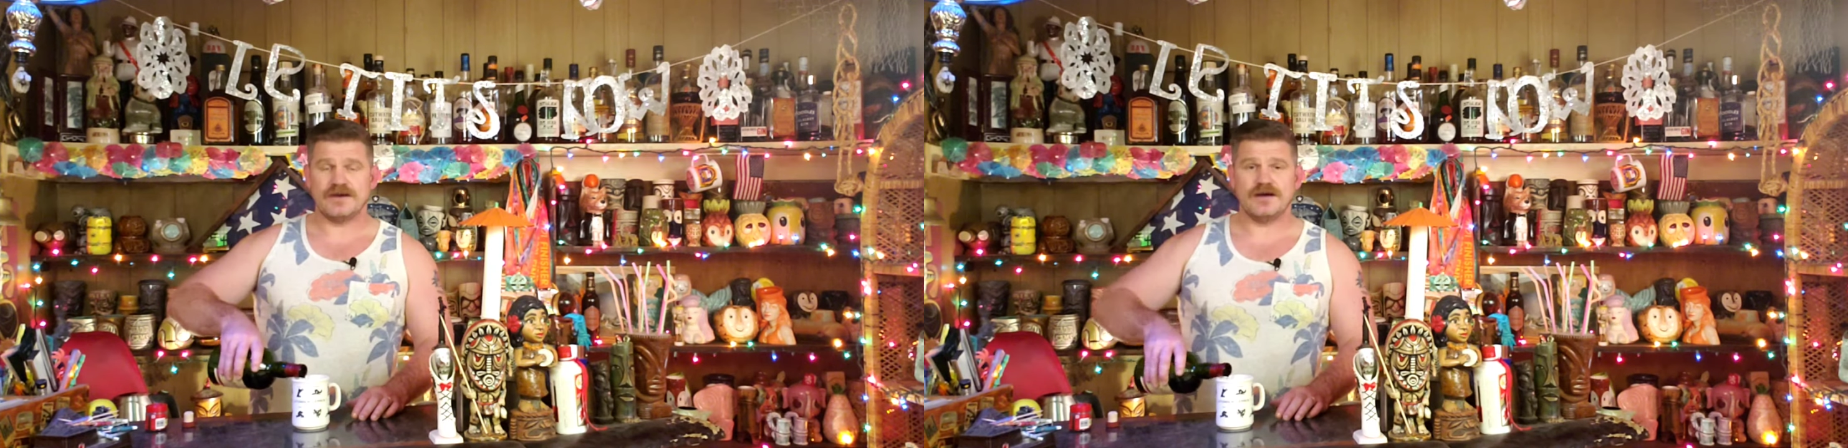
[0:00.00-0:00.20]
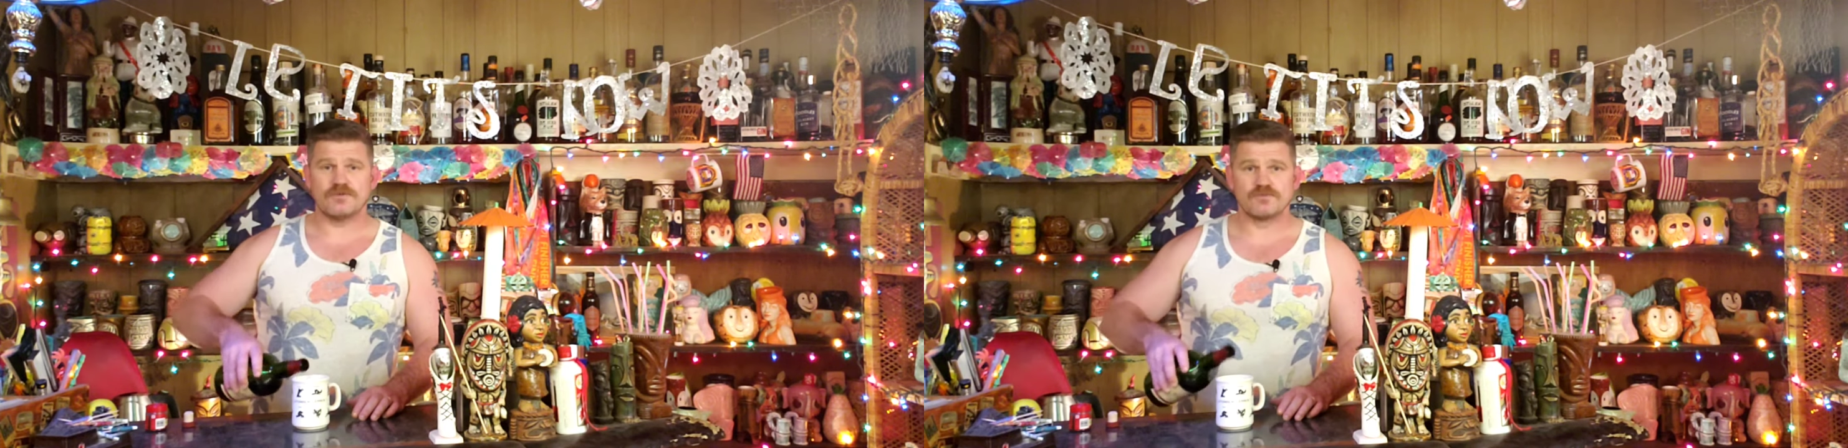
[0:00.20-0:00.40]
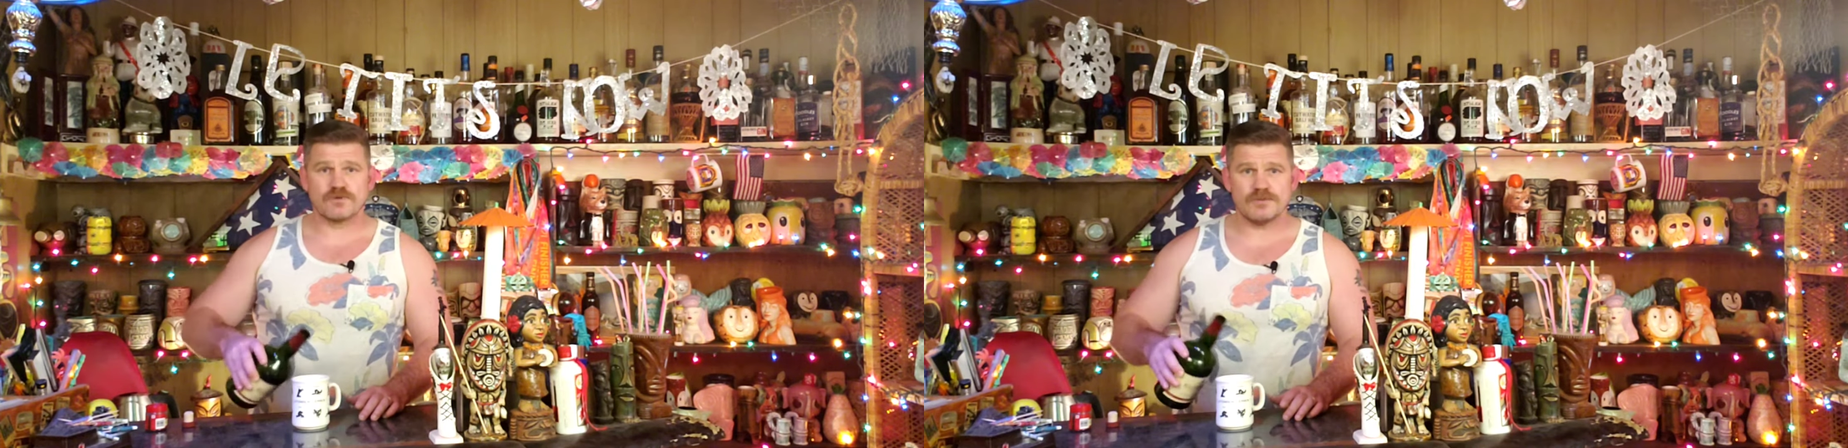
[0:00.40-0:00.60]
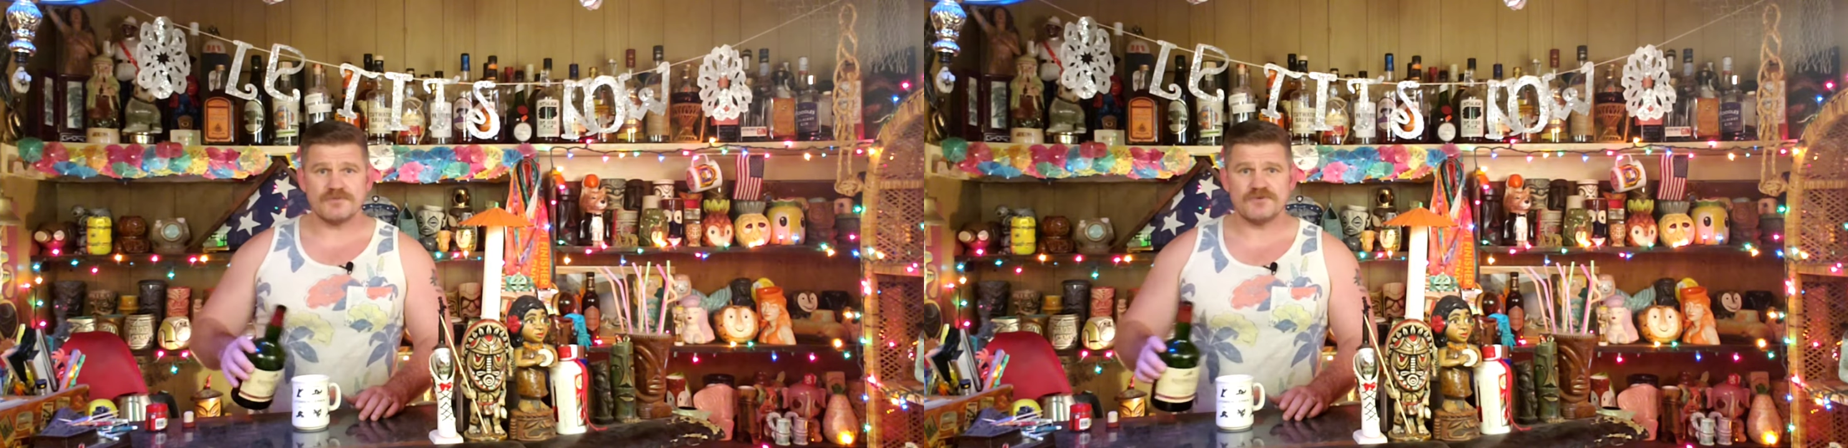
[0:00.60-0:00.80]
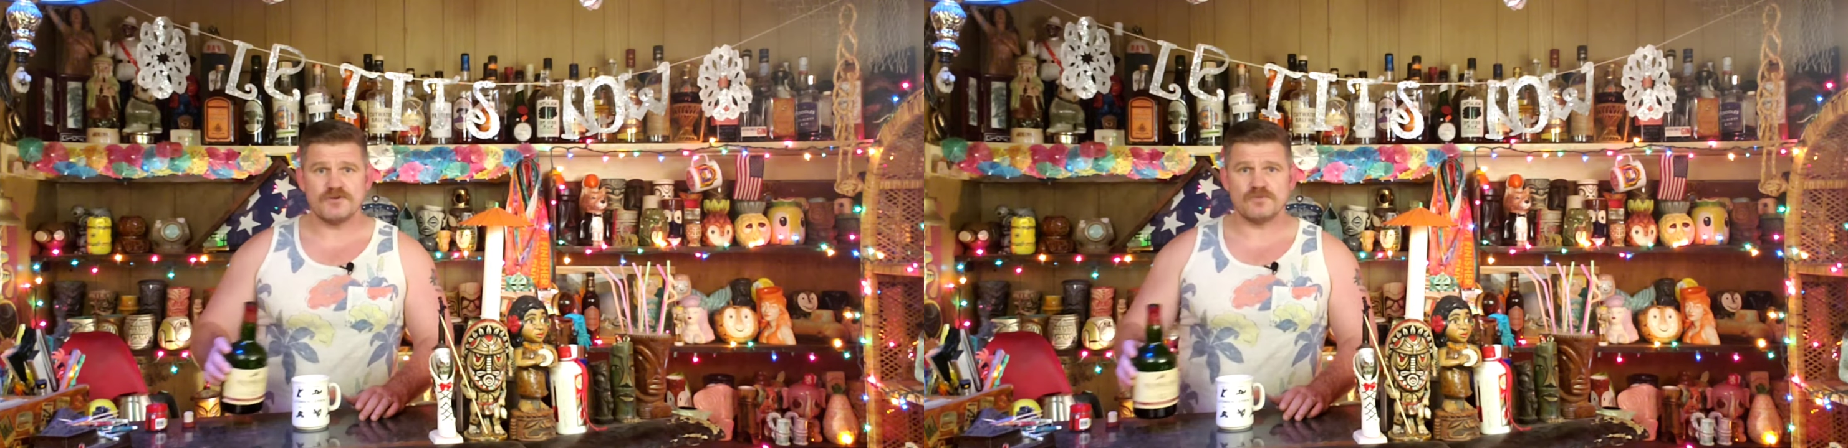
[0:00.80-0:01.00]

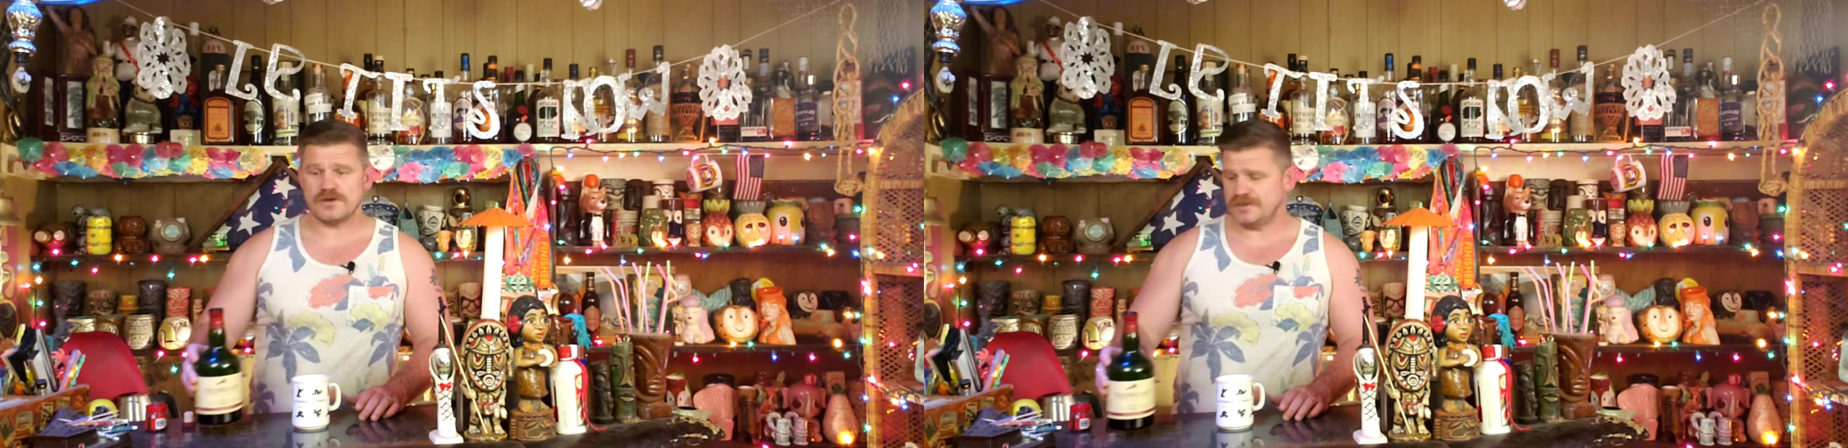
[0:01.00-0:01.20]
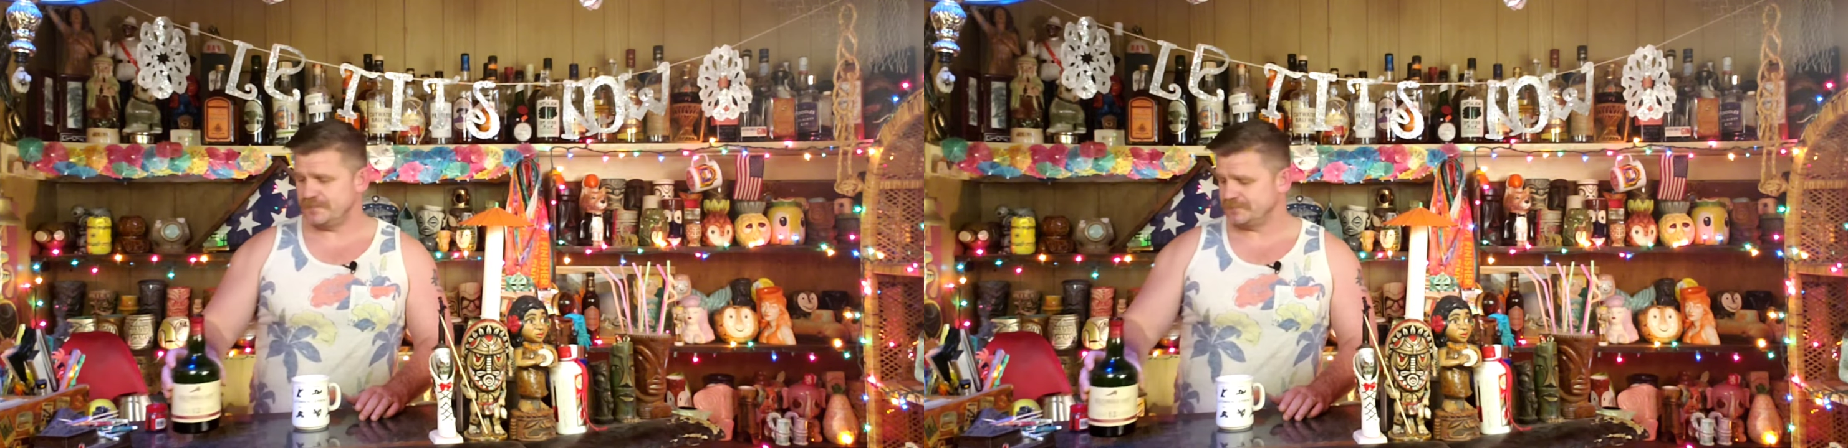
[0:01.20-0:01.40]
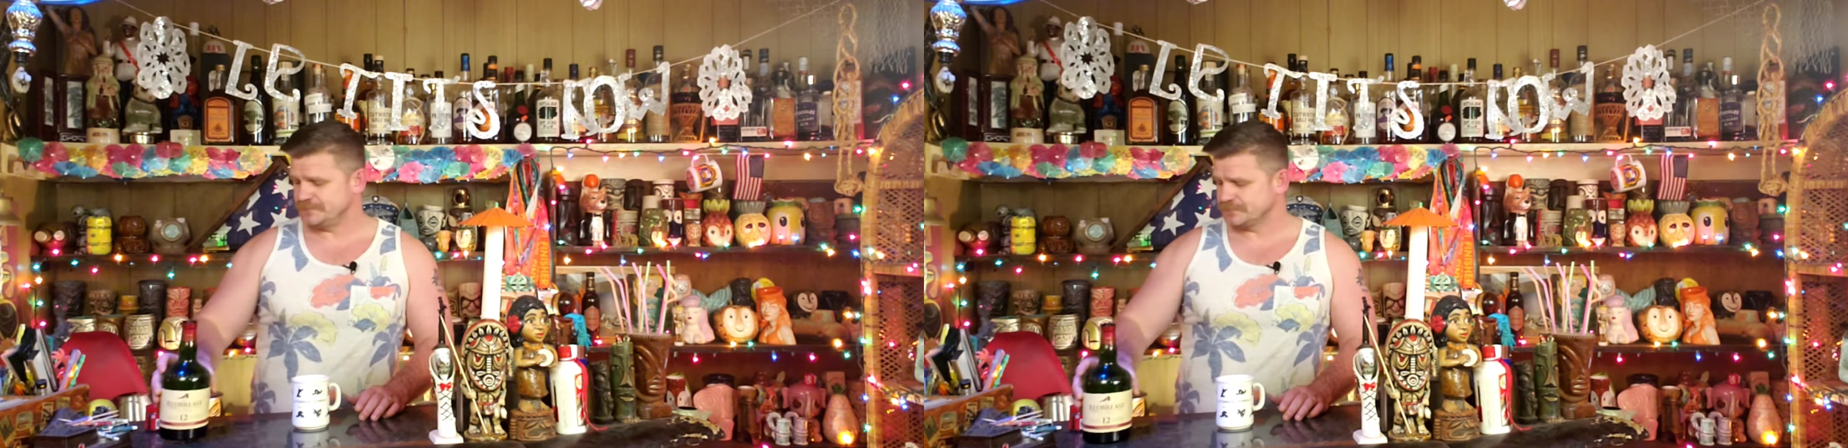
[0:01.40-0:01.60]
Rum if you want,